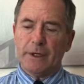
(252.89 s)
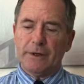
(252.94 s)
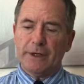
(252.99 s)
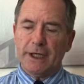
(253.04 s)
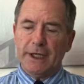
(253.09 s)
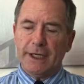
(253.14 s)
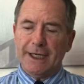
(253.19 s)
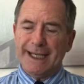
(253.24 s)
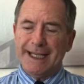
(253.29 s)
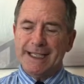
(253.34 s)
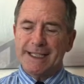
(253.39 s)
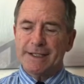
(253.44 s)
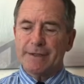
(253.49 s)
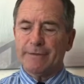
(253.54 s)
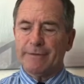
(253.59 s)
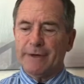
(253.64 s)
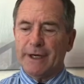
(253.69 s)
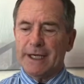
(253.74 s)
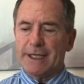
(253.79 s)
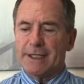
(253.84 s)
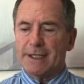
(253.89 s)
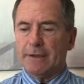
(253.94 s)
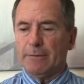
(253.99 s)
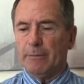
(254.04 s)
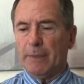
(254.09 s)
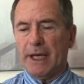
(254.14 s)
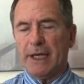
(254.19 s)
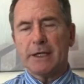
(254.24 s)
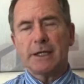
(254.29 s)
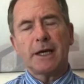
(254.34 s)
the
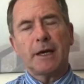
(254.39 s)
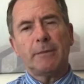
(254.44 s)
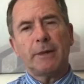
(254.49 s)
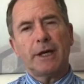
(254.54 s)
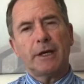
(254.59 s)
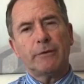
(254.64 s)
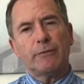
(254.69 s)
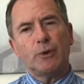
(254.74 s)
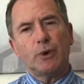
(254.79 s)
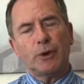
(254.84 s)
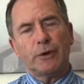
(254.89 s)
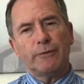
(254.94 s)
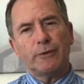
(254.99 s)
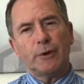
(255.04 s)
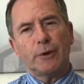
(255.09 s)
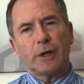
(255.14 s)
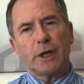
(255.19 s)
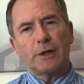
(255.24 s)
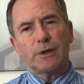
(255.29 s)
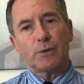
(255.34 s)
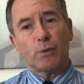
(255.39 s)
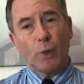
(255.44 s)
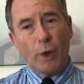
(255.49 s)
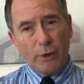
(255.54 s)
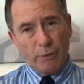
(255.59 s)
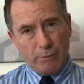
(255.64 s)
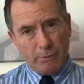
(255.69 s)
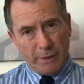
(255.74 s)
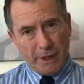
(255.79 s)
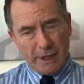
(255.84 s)
east-facing bend coming out of Waterfield Close
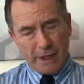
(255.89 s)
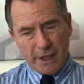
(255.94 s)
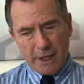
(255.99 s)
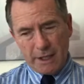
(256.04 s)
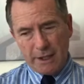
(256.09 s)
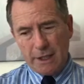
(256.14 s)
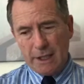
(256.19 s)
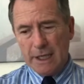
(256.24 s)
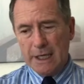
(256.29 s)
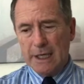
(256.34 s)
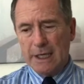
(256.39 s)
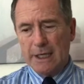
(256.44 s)
won't be done.